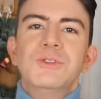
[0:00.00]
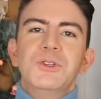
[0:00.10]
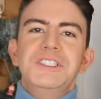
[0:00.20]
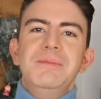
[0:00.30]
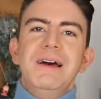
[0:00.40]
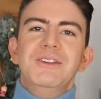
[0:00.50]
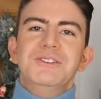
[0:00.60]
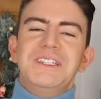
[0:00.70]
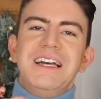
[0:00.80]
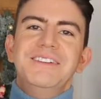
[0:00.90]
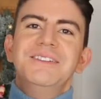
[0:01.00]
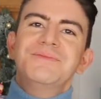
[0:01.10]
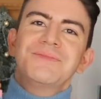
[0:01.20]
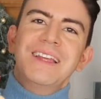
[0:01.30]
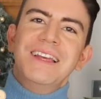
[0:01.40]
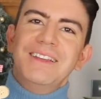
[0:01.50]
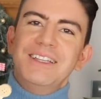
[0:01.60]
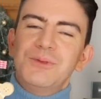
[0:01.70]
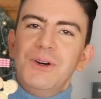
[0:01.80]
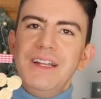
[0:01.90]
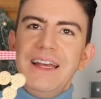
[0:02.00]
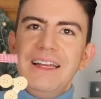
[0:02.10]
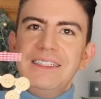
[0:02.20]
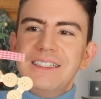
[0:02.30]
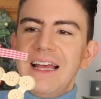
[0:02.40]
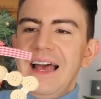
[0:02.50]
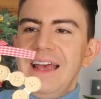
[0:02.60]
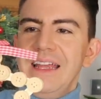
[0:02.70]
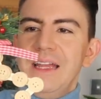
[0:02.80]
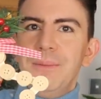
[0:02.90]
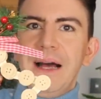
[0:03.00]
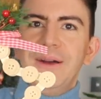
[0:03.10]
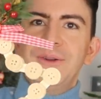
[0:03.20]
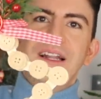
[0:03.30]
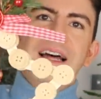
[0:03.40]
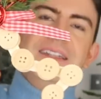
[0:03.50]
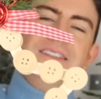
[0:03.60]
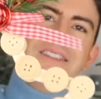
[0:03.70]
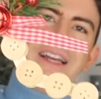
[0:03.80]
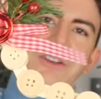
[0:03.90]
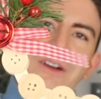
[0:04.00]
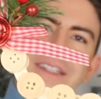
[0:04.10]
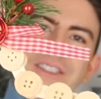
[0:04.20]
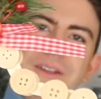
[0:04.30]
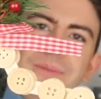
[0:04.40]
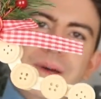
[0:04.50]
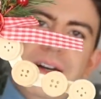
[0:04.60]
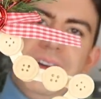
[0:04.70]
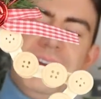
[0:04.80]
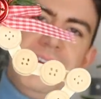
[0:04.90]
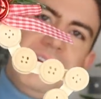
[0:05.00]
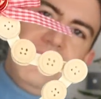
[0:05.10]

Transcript: noisy bells down. This one is a Poundland decoration, but